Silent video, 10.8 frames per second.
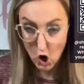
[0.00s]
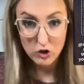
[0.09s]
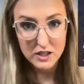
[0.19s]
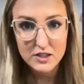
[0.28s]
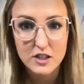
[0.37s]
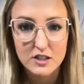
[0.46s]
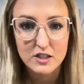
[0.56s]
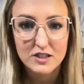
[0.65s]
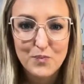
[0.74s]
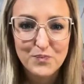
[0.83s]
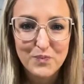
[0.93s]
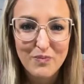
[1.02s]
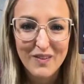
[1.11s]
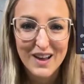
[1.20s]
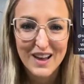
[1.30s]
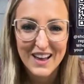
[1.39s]
scissors.
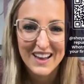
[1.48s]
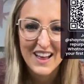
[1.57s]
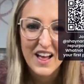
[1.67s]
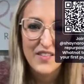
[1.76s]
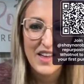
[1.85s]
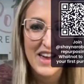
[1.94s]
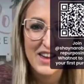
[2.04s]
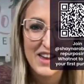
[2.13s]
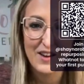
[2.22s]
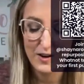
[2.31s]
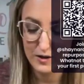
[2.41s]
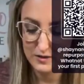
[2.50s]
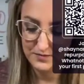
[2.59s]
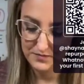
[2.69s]
Thank you. I